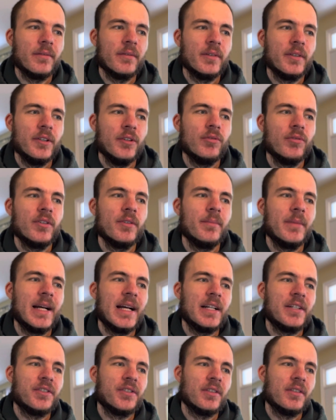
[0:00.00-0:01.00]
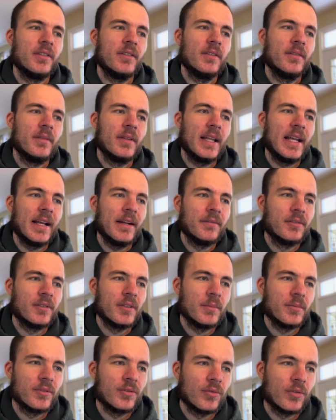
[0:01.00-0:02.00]
you would imagine they have
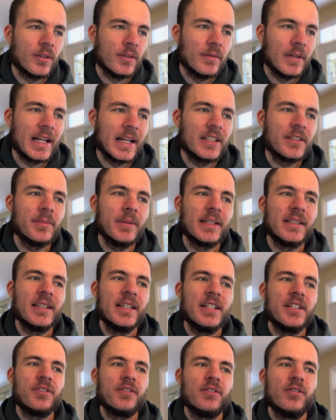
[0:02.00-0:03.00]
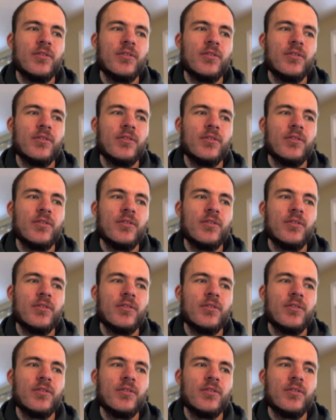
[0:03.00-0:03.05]
some sort of expectation